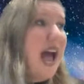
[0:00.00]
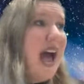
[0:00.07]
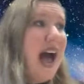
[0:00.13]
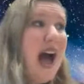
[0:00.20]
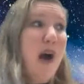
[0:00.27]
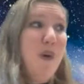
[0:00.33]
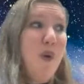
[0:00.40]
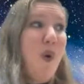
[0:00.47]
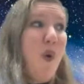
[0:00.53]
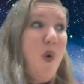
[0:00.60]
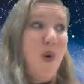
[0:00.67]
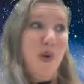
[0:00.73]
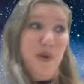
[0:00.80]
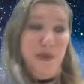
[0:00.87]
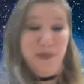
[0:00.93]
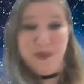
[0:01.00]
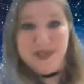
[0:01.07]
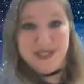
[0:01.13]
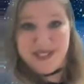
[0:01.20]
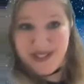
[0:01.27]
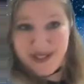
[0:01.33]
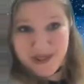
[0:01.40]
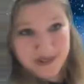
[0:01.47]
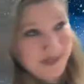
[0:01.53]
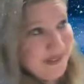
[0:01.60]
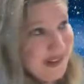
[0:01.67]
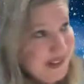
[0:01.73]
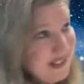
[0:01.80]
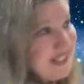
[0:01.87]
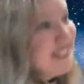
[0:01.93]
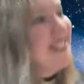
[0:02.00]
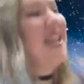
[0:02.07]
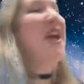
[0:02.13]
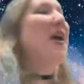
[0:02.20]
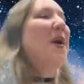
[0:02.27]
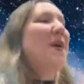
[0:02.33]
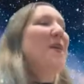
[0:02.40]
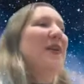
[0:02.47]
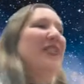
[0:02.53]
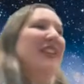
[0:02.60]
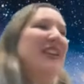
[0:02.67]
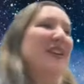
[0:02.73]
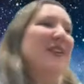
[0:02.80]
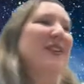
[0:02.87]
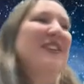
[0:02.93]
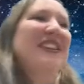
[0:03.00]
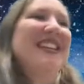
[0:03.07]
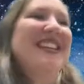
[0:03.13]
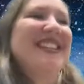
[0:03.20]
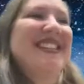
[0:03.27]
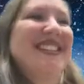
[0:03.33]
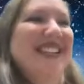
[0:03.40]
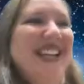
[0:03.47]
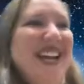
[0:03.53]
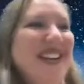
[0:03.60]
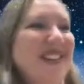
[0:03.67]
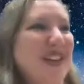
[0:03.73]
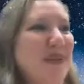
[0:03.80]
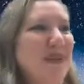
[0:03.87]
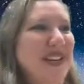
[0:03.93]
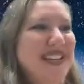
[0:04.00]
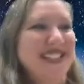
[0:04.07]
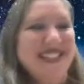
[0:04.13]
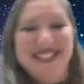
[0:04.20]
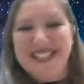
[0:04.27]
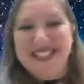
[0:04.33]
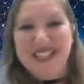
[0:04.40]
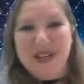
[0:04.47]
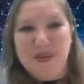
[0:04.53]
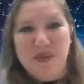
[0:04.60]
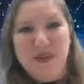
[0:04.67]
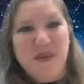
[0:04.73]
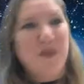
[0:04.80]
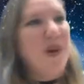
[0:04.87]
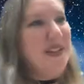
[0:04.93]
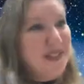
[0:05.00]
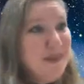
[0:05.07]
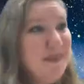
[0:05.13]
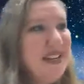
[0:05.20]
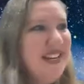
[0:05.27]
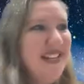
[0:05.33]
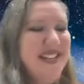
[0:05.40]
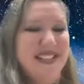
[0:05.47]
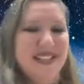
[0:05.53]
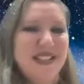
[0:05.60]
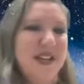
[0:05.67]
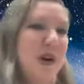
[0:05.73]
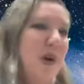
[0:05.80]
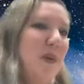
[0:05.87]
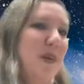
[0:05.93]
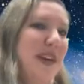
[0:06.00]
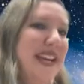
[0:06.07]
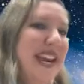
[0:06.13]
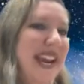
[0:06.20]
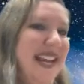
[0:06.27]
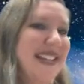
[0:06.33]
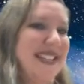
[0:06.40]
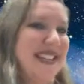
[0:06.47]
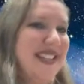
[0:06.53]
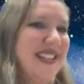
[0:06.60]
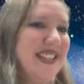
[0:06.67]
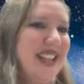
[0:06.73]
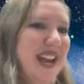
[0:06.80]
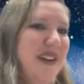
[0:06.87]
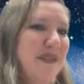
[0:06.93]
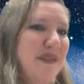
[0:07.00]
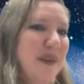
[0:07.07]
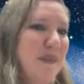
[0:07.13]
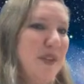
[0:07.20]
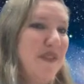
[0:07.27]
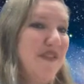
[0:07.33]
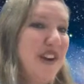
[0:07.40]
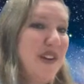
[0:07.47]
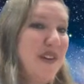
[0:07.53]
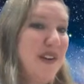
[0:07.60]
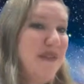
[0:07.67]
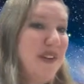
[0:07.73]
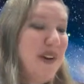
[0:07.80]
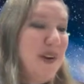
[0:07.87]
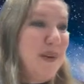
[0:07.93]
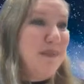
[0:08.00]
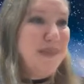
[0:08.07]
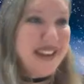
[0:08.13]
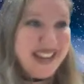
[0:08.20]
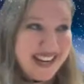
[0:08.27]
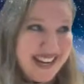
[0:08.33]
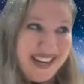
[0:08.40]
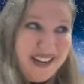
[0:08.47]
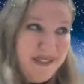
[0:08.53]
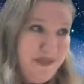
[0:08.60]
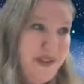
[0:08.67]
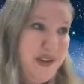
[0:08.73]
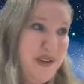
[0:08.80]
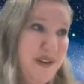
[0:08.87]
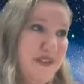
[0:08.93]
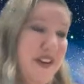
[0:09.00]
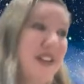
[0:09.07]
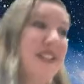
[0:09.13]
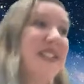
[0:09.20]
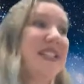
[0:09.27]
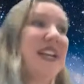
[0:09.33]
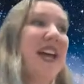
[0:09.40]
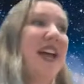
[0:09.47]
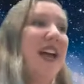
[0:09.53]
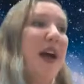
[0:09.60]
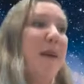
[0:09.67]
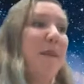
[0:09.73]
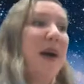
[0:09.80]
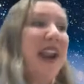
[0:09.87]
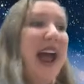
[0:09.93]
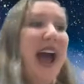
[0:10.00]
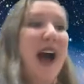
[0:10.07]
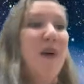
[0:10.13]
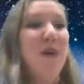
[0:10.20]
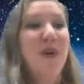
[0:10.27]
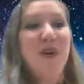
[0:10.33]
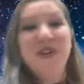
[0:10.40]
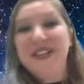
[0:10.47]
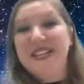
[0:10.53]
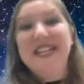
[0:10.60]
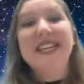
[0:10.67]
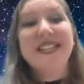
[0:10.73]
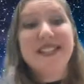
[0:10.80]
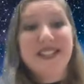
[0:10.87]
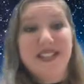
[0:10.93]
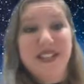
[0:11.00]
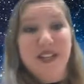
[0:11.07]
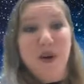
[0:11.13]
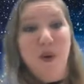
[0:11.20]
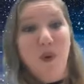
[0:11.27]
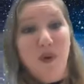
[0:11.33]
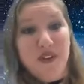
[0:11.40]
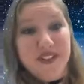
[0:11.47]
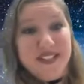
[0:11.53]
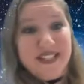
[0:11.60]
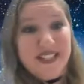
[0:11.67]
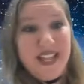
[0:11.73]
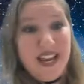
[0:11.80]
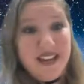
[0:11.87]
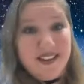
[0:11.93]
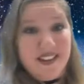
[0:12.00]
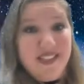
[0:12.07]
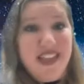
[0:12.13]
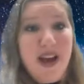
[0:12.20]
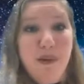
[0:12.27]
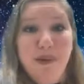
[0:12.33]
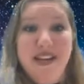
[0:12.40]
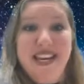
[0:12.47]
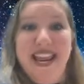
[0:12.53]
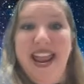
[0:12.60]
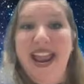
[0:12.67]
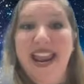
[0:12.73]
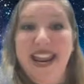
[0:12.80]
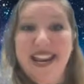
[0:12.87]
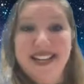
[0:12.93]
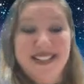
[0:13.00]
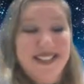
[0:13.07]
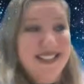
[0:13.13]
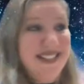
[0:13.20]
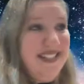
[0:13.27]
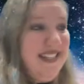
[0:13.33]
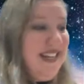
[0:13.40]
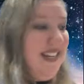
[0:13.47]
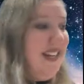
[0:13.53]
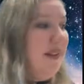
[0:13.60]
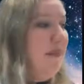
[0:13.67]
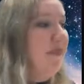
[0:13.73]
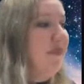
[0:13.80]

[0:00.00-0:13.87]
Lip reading: How old was the universe when the earliest light that we can see was emitted? So we can't see the light from the very, very beginning of the universe, but how old is the oldest light that we can see?